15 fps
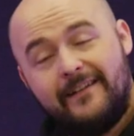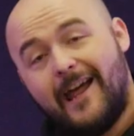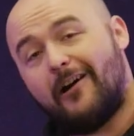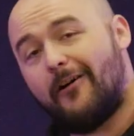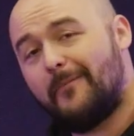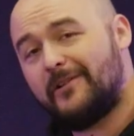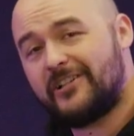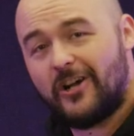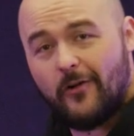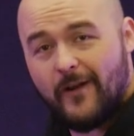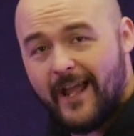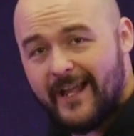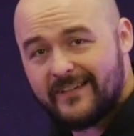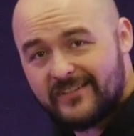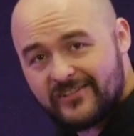Now I'm going to go
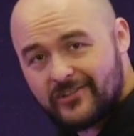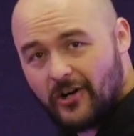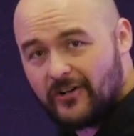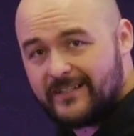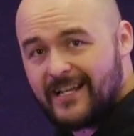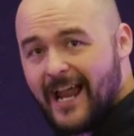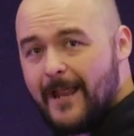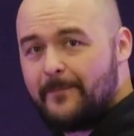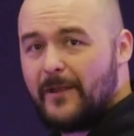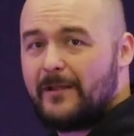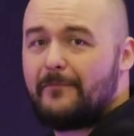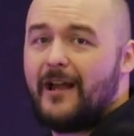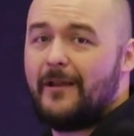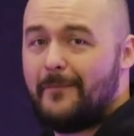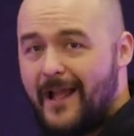ahead and start
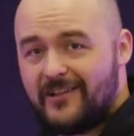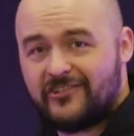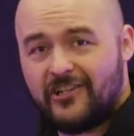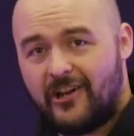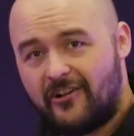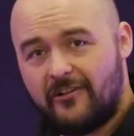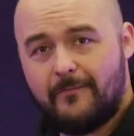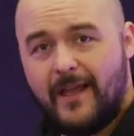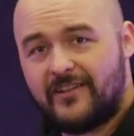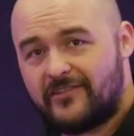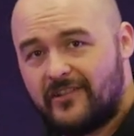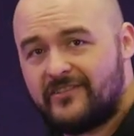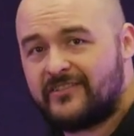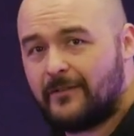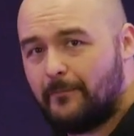typing my imaginary
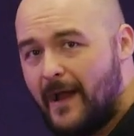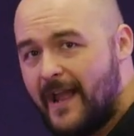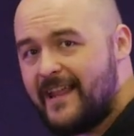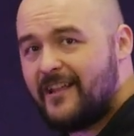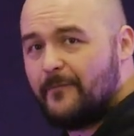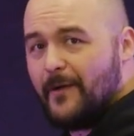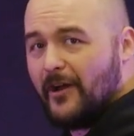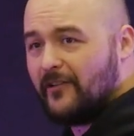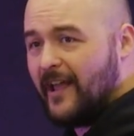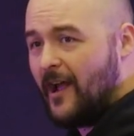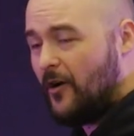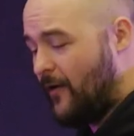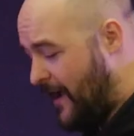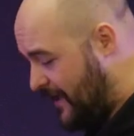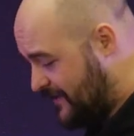message to Mike about
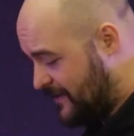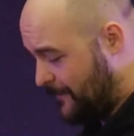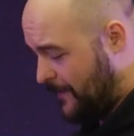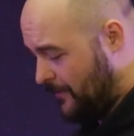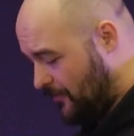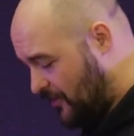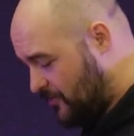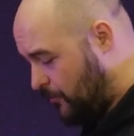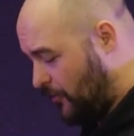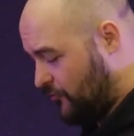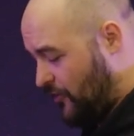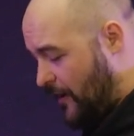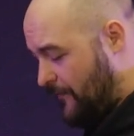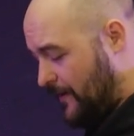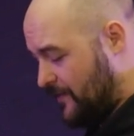how handsome he looks while
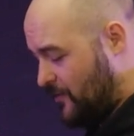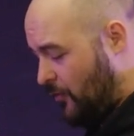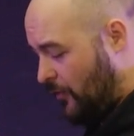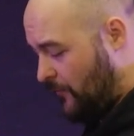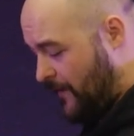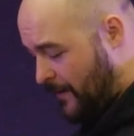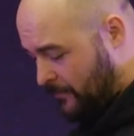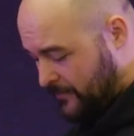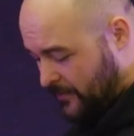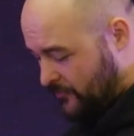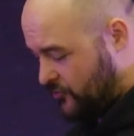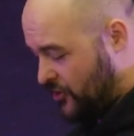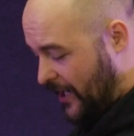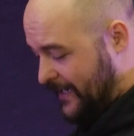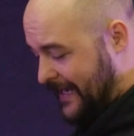driving his Corvette with
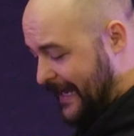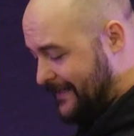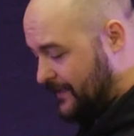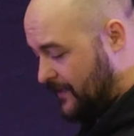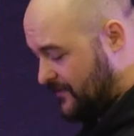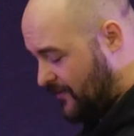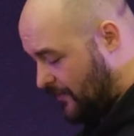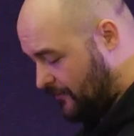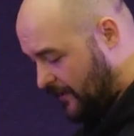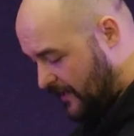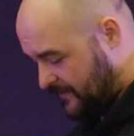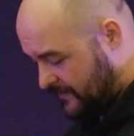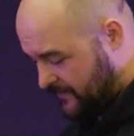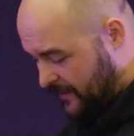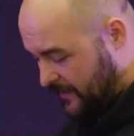those gigantic
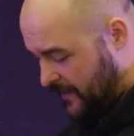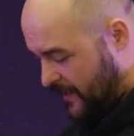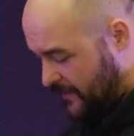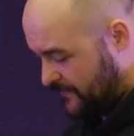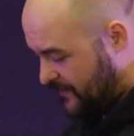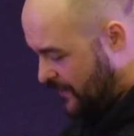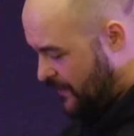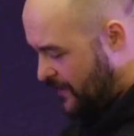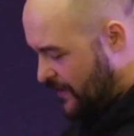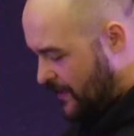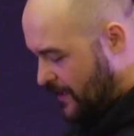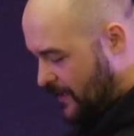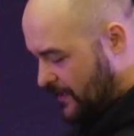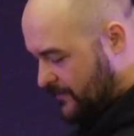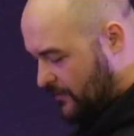sunglasses that he has.
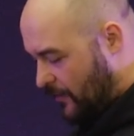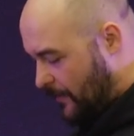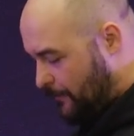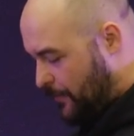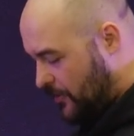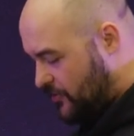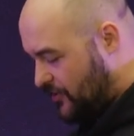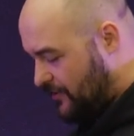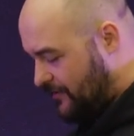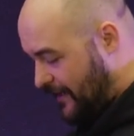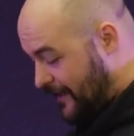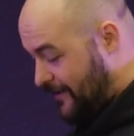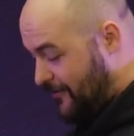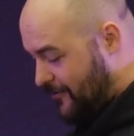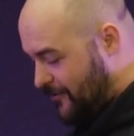So I'm pushing,
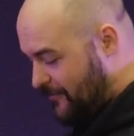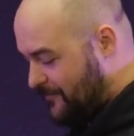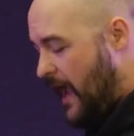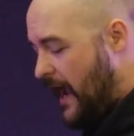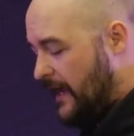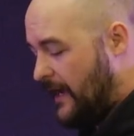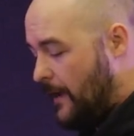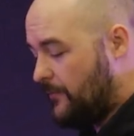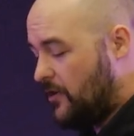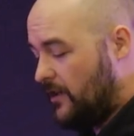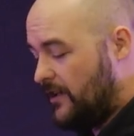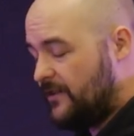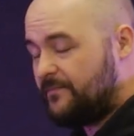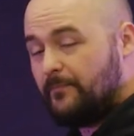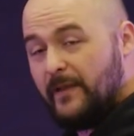I hear you, and I'm going
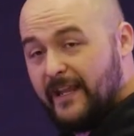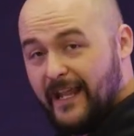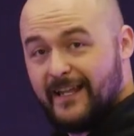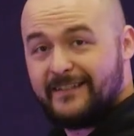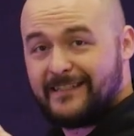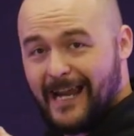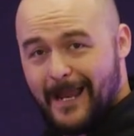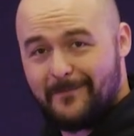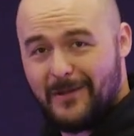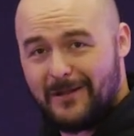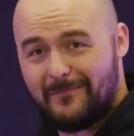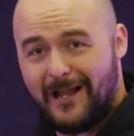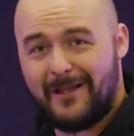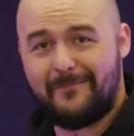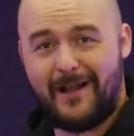to begin
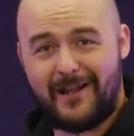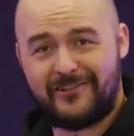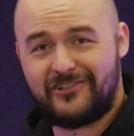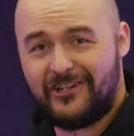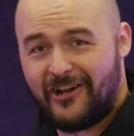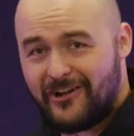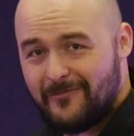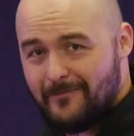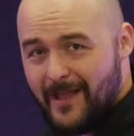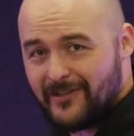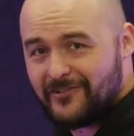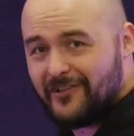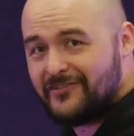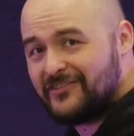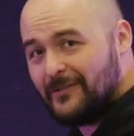typing my imaginary
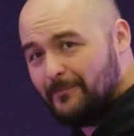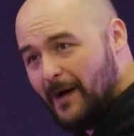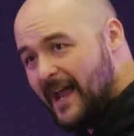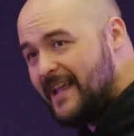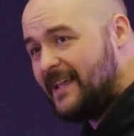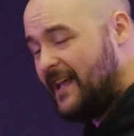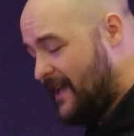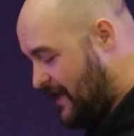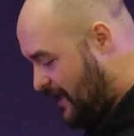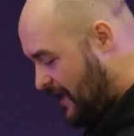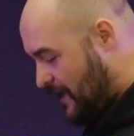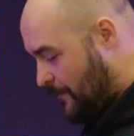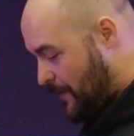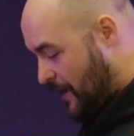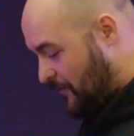message to Mike
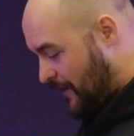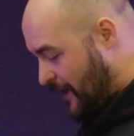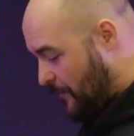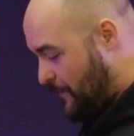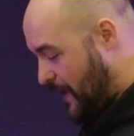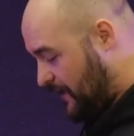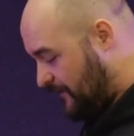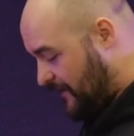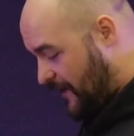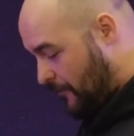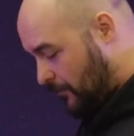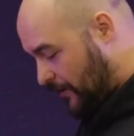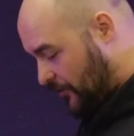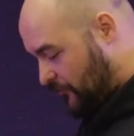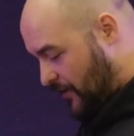about how badly I
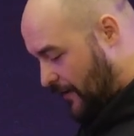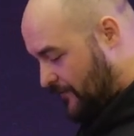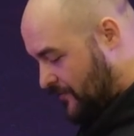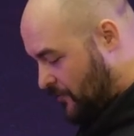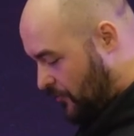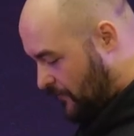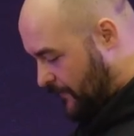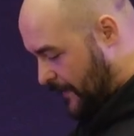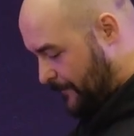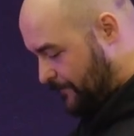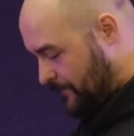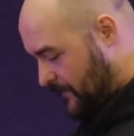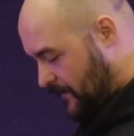want to drive his Corvette.